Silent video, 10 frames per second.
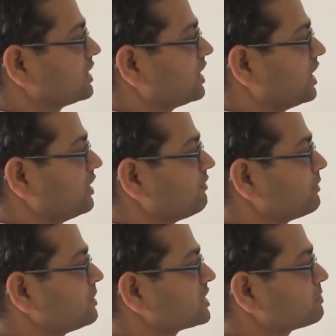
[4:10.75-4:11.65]
alpha
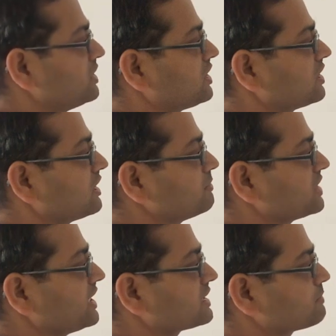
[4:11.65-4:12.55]
plus beta times
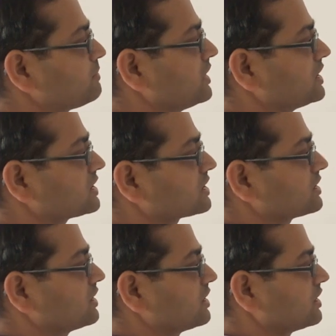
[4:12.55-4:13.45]
x plus